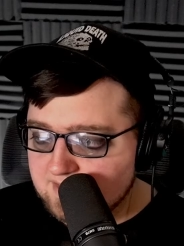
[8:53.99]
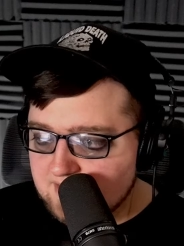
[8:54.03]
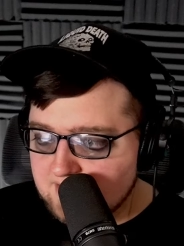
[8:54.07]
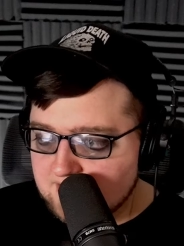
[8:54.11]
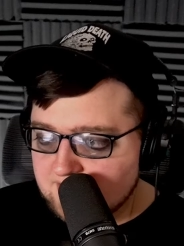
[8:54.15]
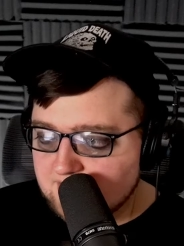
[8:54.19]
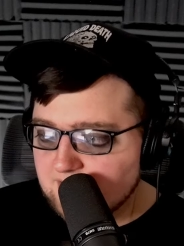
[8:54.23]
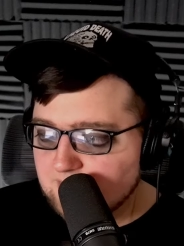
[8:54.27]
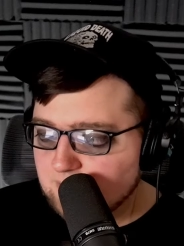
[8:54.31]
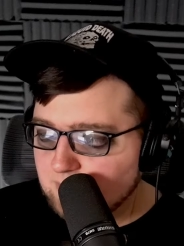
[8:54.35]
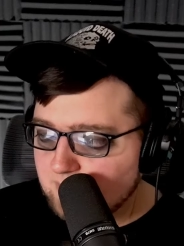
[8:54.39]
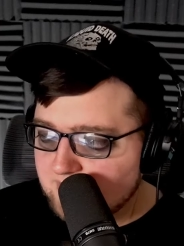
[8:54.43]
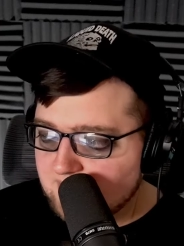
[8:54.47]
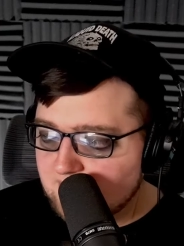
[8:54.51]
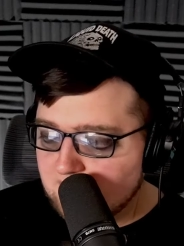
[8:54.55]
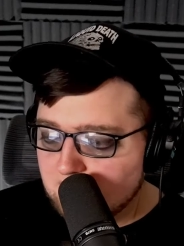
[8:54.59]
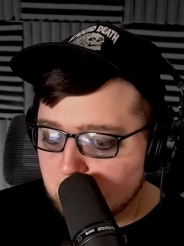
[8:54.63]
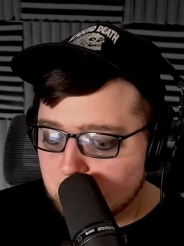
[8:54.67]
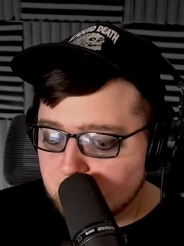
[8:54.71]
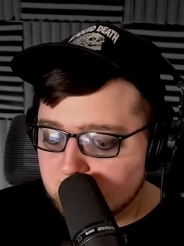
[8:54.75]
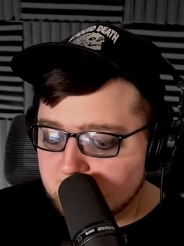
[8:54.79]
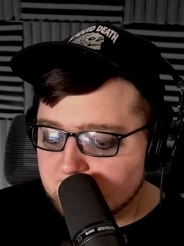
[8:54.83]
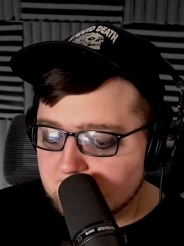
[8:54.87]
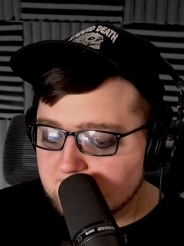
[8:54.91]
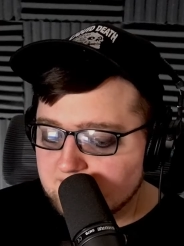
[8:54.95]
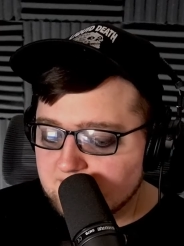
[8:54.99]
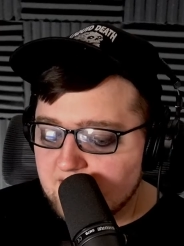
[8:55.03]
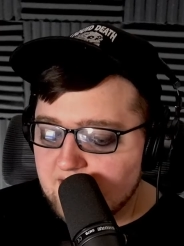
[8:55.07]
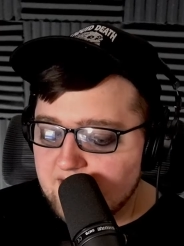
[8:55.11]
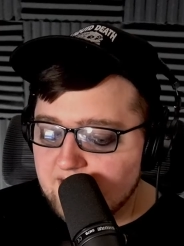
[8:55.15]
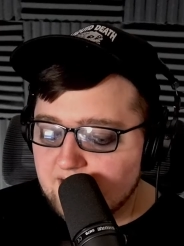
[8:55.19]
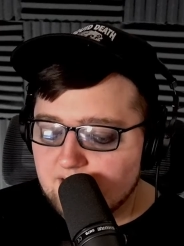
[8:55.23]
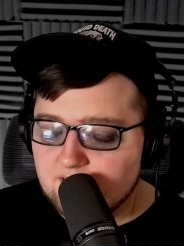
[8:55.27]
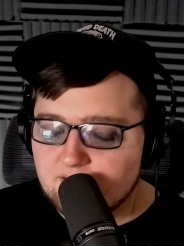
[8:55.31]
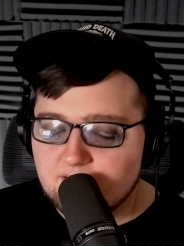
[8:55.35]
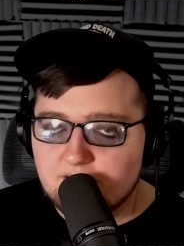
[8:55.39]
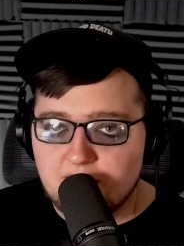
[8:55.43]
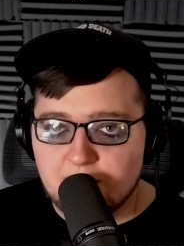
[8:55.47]
This is what the noise is
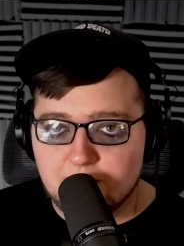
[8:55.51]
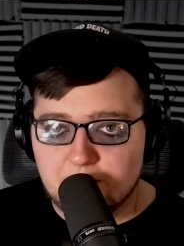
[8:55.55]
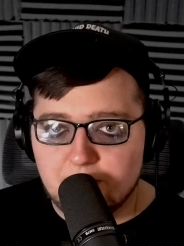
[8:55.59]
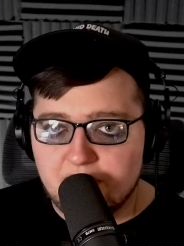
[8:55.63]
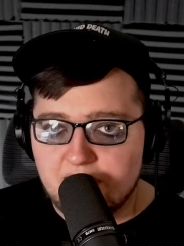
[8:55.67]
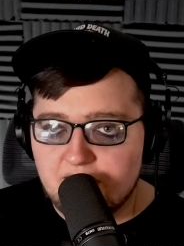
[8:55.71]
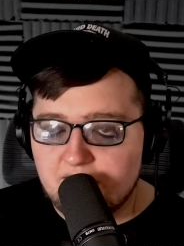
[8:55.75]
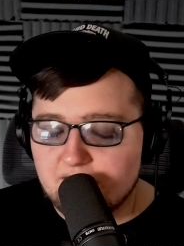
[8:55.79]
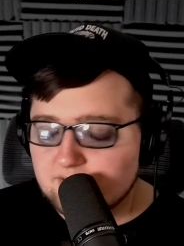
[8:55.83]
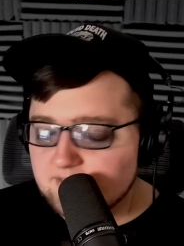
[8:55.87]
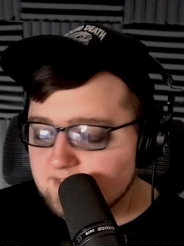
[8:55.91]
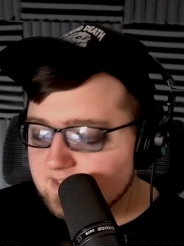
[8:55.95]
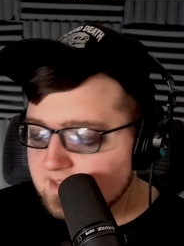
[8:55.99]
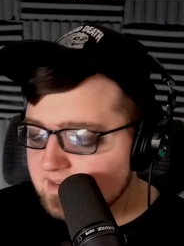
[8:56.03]
like in my ears.